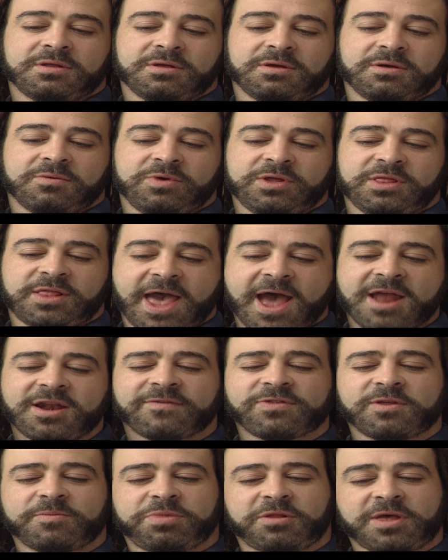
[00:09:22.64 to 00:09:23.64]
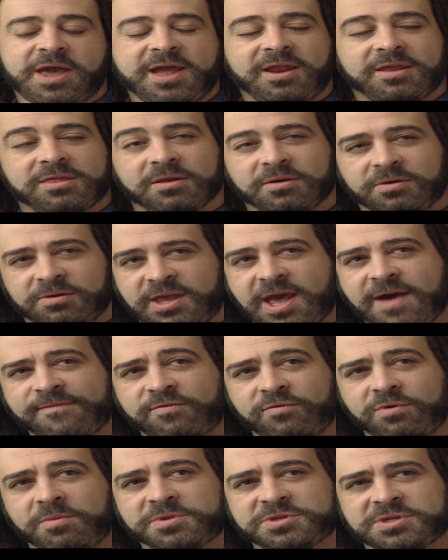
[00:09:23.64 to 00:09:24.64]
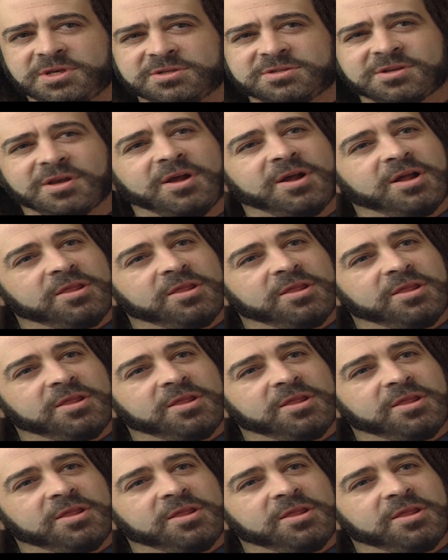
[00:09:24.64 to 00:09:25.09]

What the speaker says: we land off the plane and the Geffen woman says,